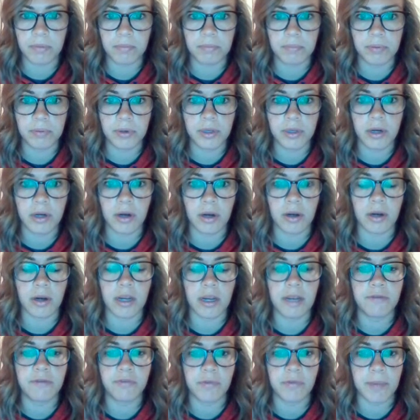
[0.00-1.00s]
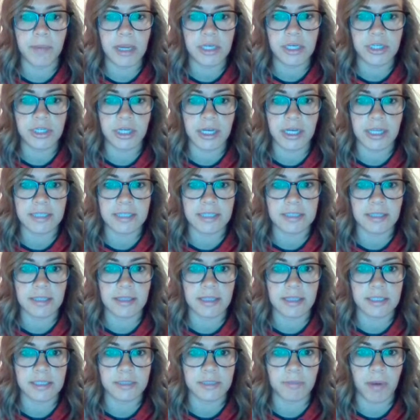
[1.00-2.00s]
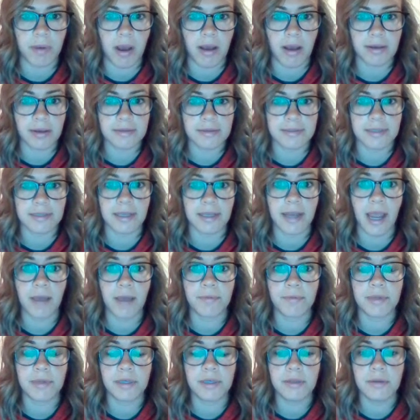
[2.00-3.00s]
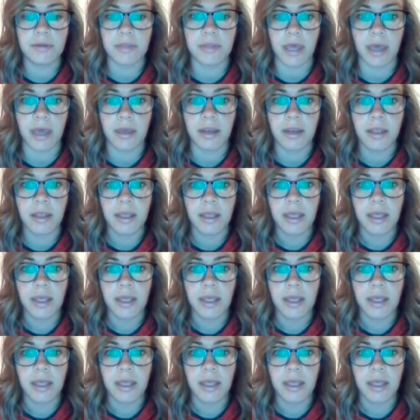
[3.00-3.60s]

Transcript: put our information into this box. And how we do that